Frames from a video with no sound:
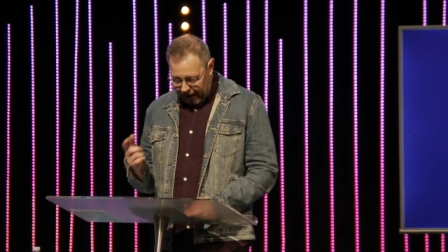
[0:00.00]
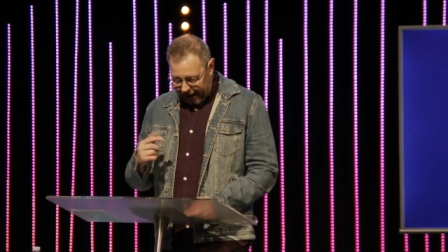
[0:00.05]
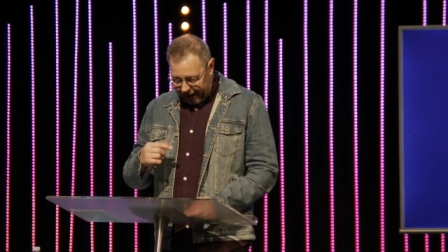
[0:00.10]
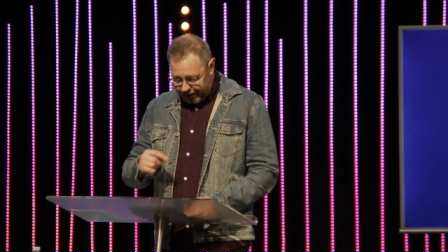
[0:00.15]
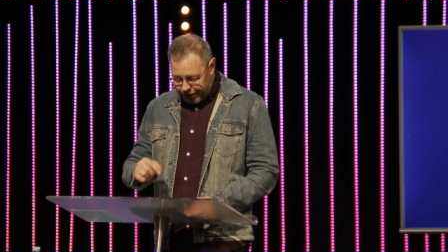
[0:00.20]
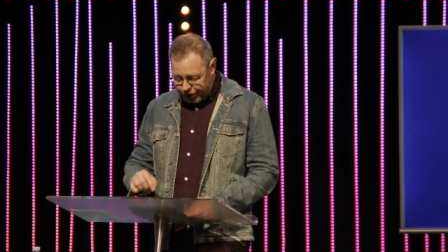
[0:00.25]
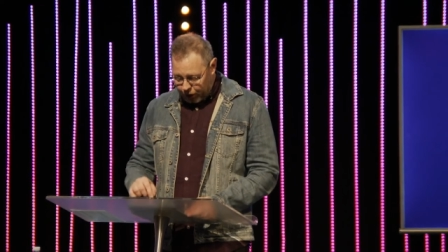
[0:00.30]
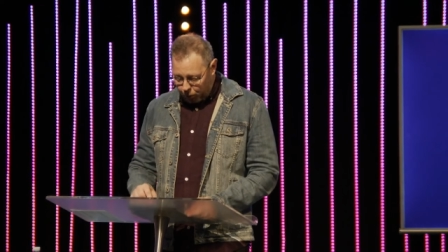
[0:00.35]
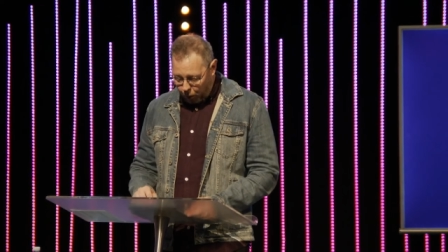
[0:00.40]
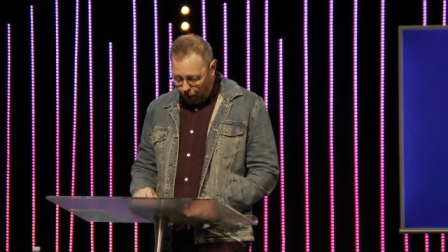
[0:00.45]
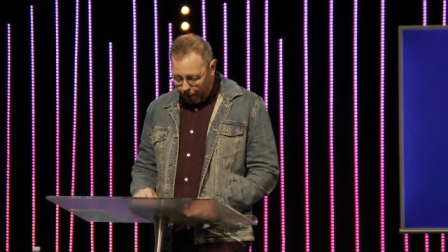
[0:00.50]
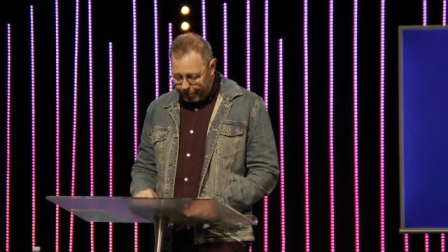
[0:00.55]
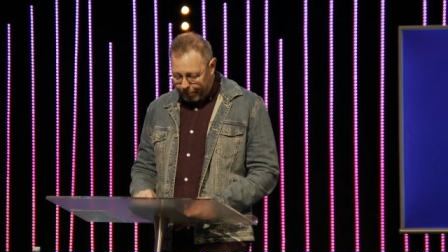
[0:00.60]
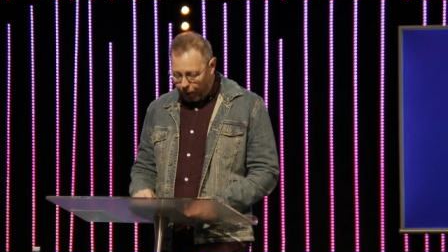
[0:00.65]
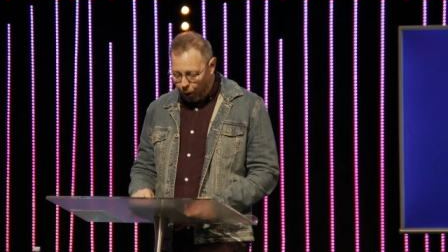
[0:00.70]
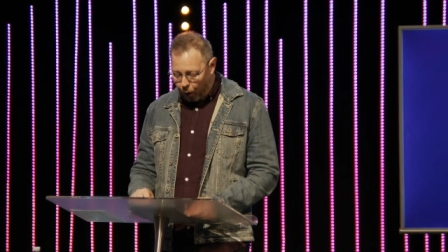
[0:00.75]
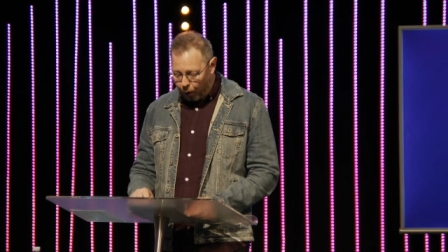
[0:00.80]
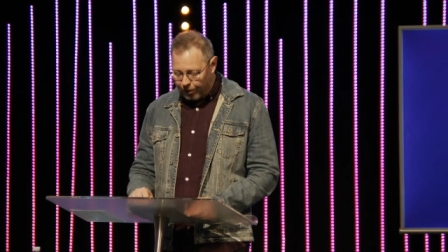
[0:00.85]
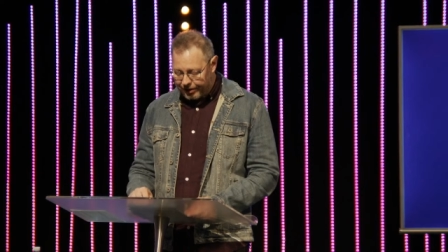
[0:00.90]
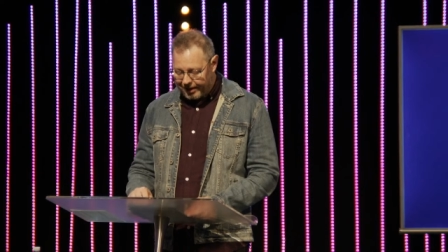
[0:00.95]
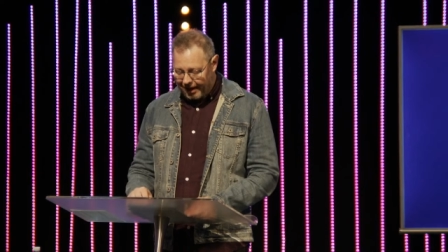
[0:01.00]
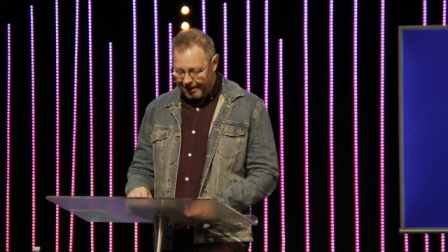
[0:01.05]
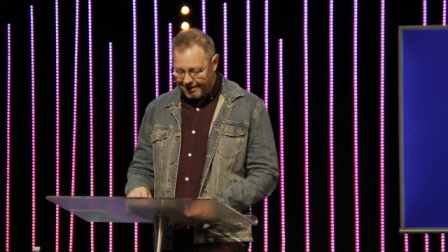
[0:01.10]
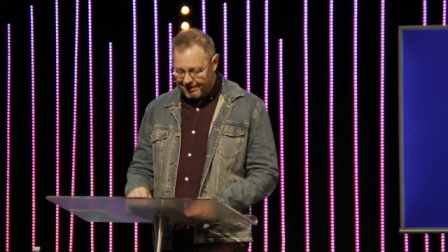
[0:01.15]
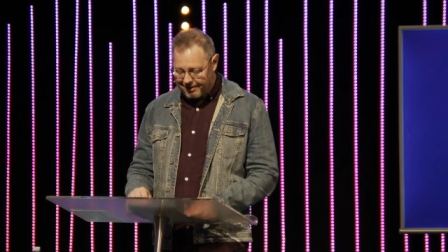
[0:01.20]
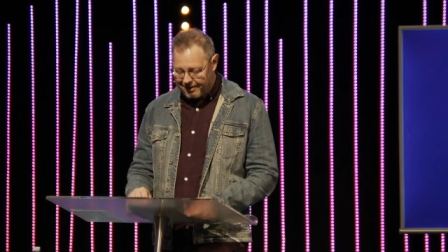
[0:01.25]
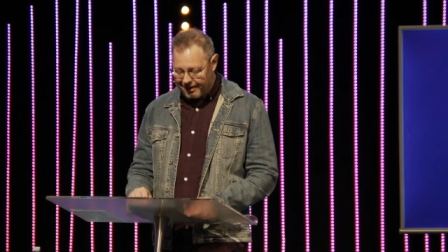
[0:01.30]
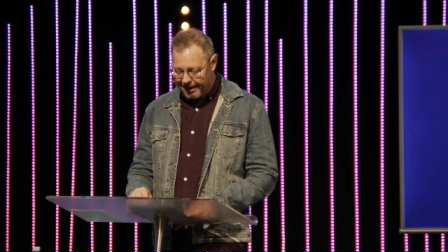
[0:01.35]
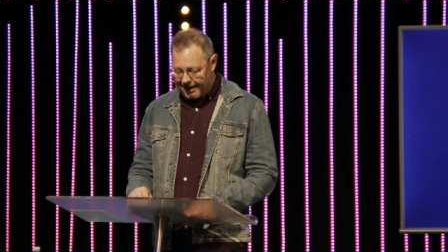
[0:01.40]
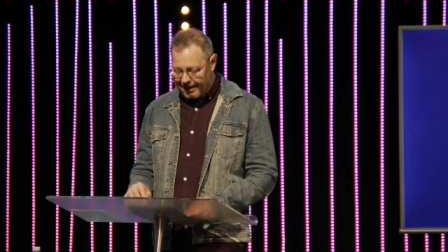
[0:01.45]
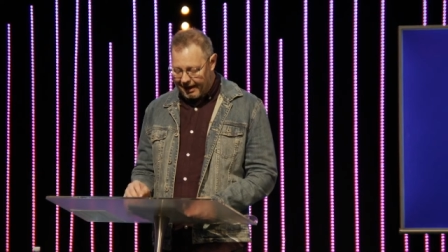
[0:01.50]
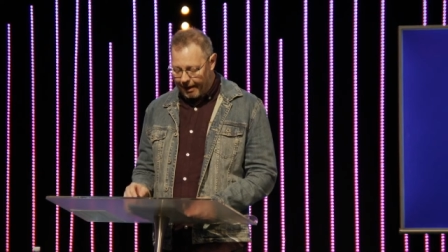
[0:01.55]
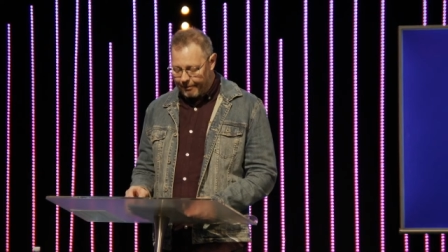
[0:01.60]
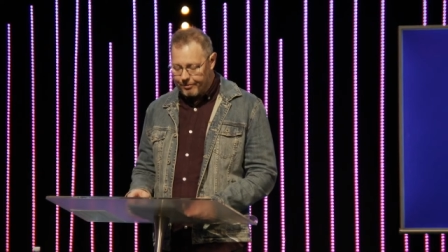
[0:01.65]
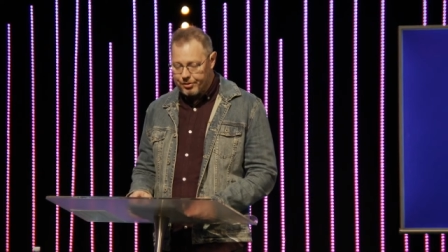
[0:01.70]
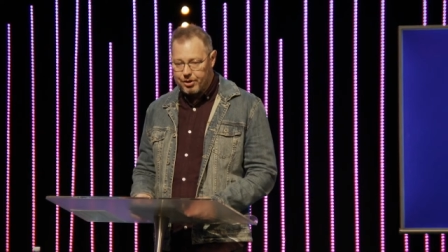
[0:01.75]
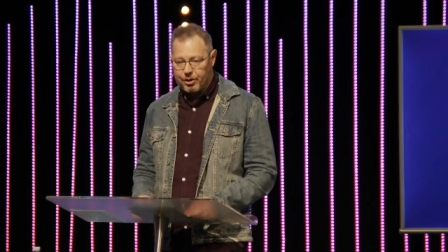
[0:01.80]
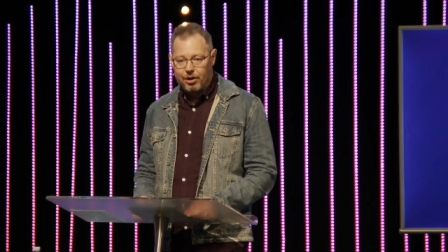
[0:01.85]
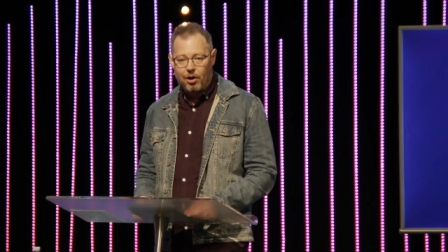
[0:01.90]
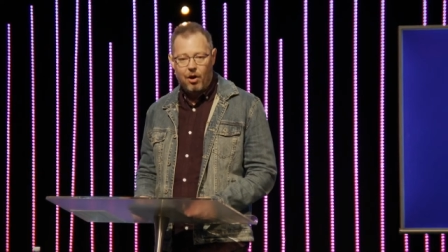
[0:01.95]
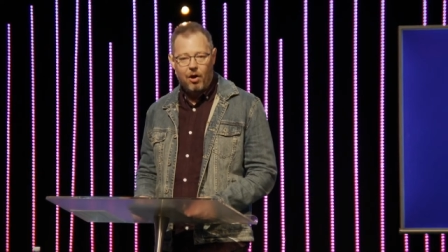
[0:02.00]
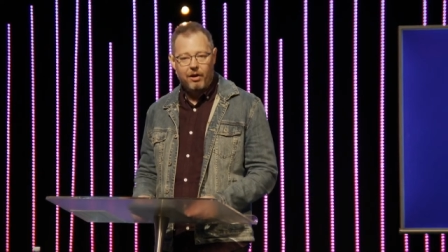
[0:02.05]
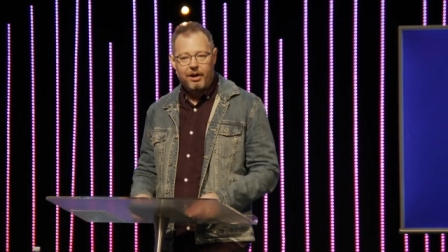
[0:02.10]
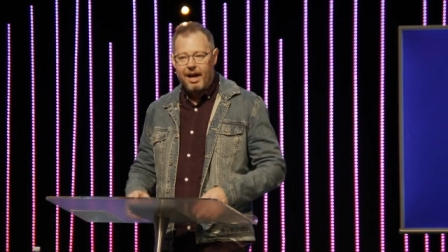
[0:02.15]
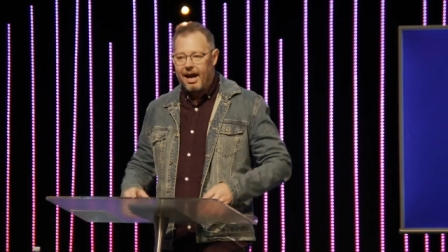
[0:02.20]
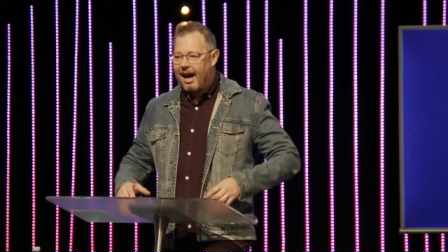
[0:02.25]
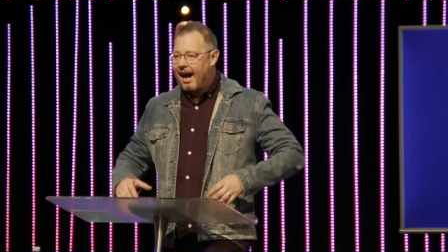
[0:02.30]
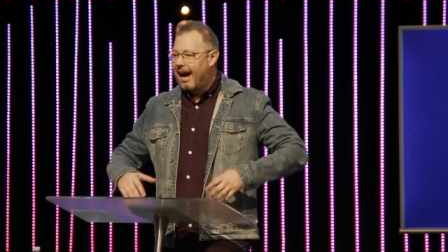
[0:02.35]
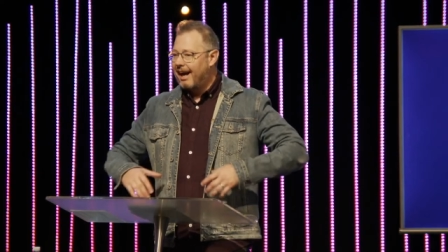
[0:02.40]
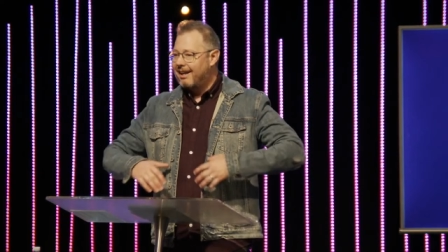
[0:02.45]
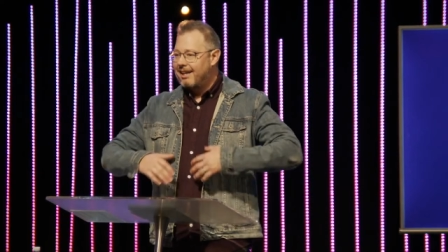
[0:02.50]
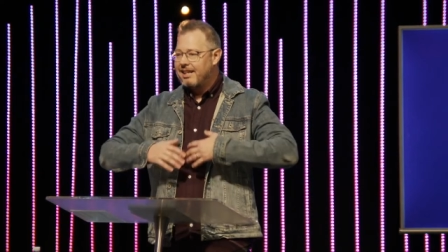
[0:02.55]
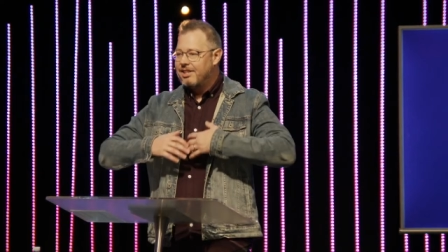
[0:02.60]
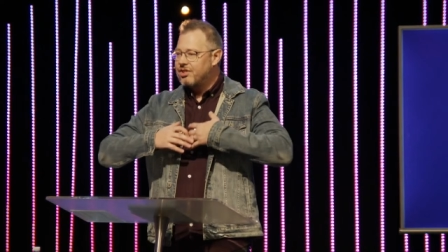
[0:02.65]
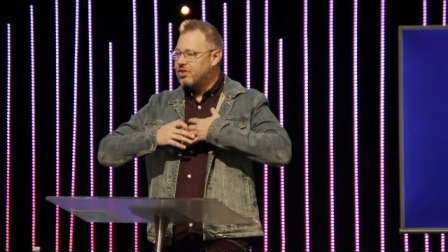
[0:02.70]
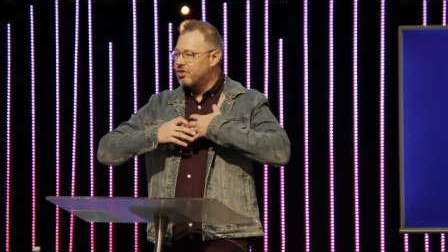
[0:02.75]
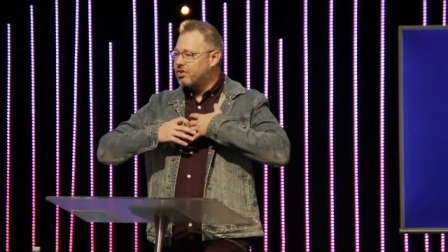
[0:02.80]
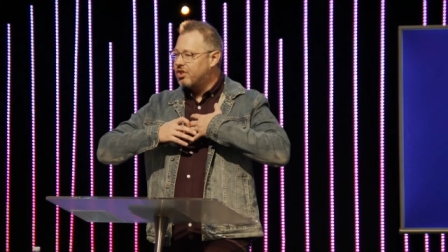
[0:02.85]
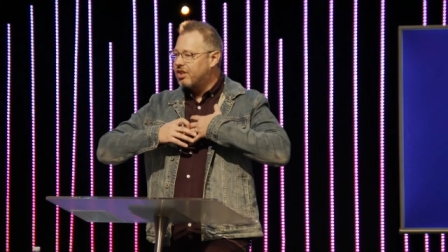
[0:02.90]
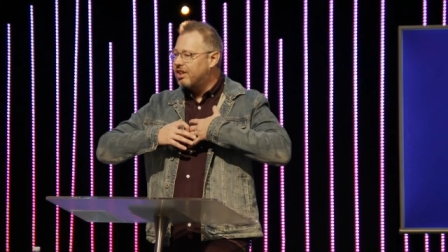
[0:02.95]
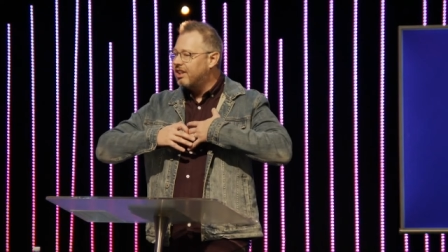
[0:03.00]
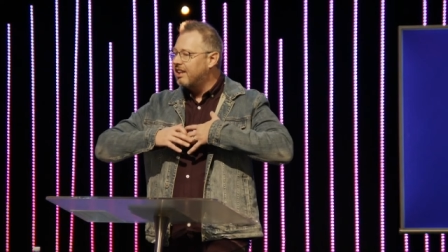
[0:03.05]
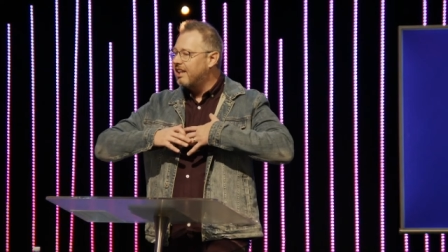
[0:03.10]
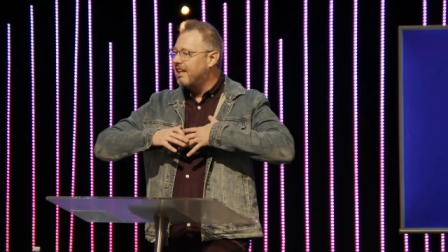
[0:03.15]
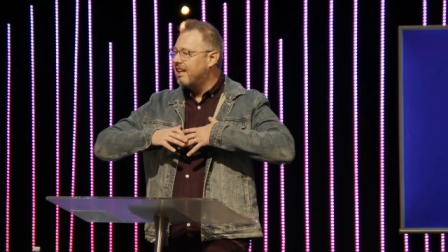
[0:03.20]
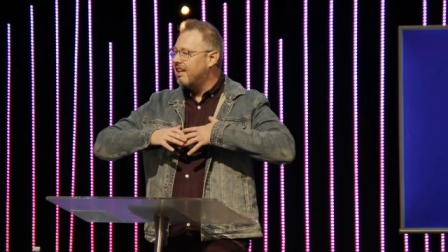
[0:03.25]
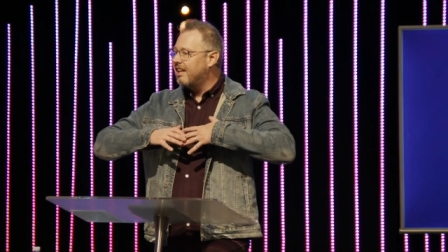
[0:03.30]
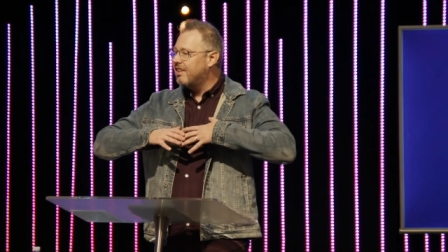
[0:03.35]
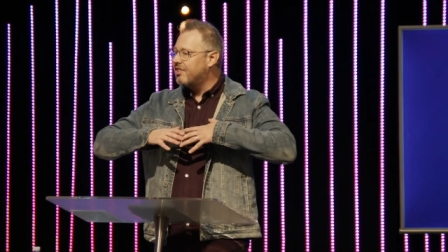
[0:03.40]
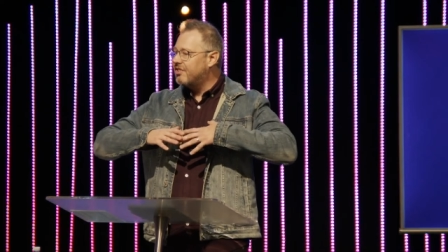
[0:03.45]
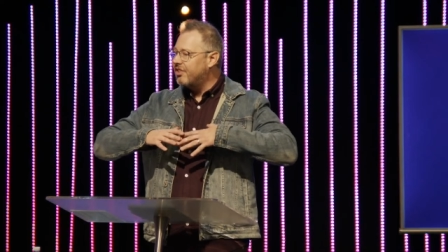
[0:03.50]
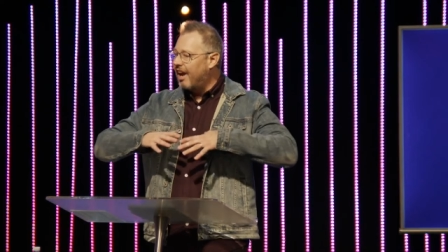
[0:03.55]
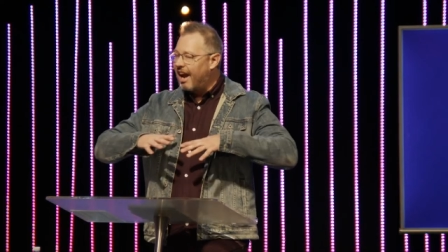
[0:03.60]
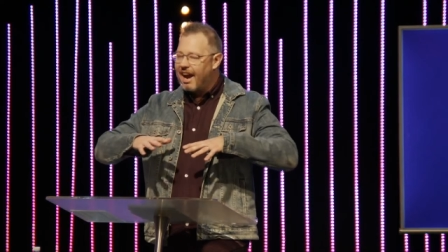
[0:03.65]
And so what Paul does is he comes along and he just clears